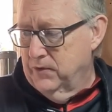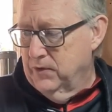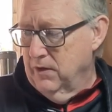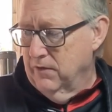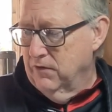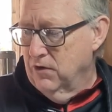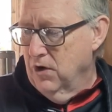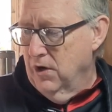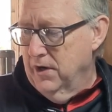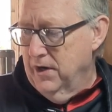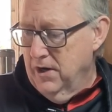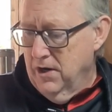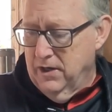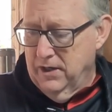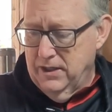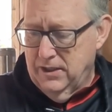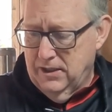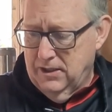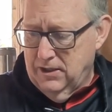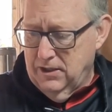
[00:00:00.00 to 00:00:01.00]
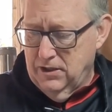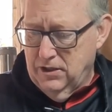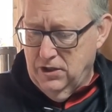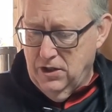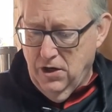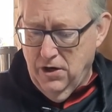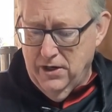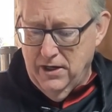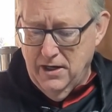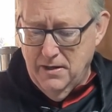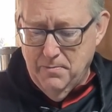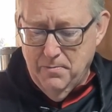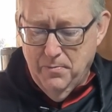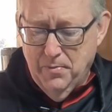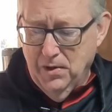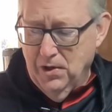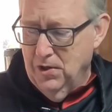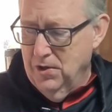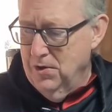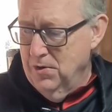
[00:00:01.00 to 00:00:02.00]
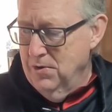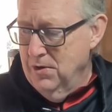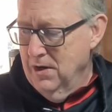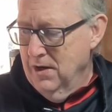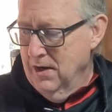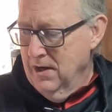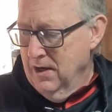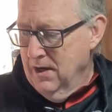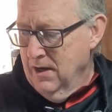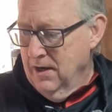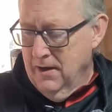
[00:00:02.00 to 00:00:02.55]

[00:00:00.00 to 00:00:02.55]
So I've got a nice shiny blue